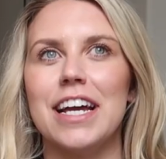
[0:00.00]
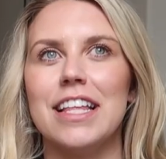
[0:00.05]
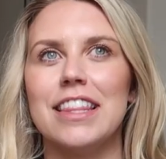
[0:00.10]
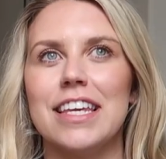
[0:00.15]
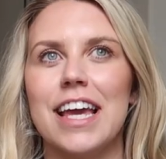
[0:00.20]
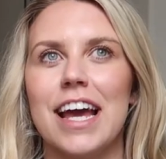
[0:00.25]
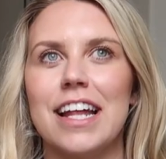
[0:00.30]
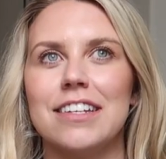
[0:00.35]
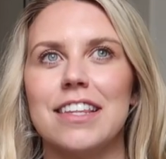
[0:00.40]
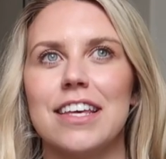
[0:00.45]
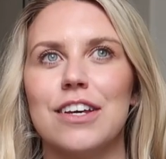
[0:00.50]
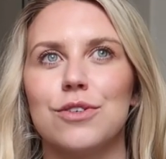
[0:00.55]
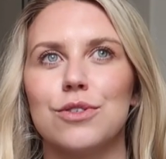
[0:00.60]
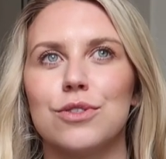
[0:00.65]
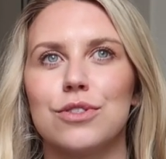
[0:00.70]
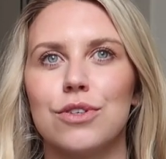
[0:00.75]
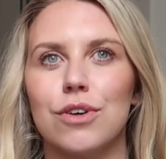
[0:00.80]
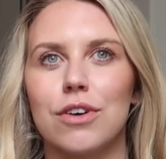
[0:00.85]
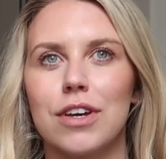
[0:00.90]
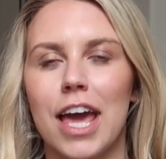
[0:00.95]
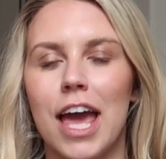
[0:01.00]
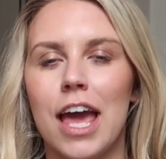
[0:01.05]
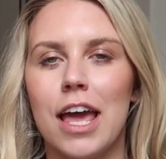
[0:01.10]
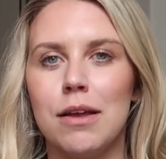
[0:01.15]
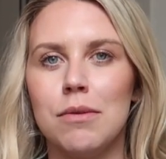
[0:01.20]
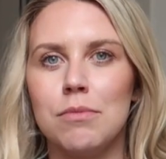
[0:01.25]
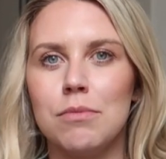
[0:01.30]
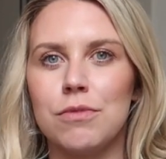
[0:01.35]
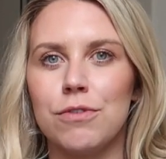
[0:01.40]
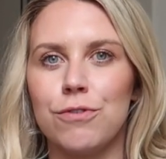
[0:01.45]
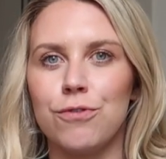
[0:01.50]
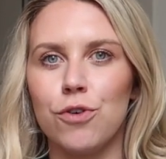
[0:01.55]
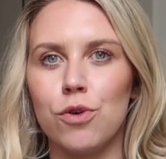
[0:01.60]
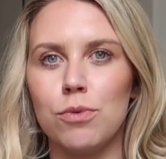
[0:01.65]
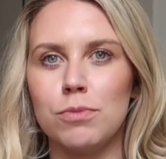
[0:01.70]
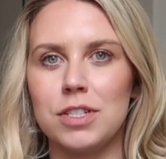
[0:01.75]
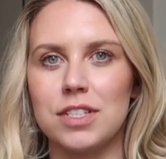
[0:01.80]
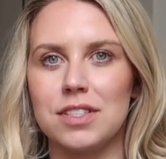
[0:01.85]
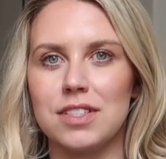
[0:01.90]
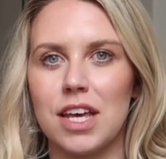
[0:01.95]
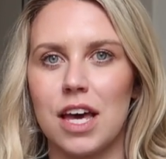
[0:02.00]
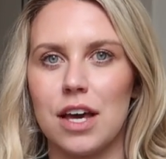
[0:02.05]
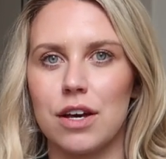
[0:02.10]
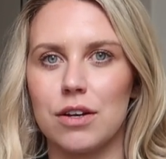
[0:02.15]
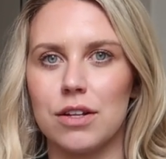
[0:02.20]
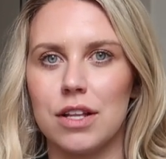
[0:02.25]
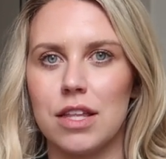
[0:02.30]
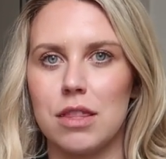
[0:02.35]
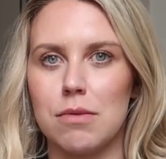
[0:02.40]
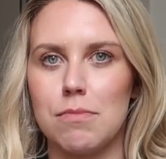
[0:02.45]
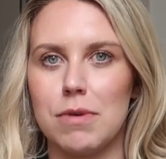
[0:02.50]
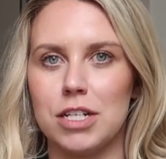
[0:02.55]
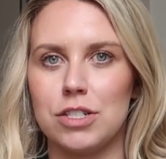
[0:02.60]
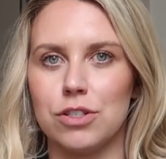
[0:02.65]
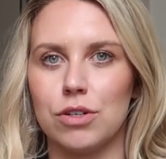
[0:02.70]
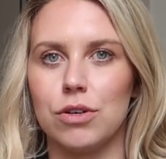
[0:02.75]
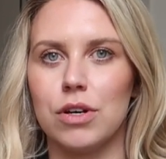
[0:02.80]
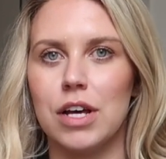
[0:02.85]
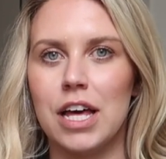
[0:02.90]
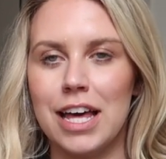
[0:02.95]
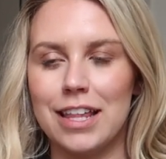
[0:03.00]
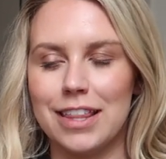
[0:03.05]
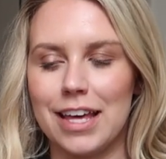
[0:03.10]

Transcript: at the end they all sort of came formed a circle in the middle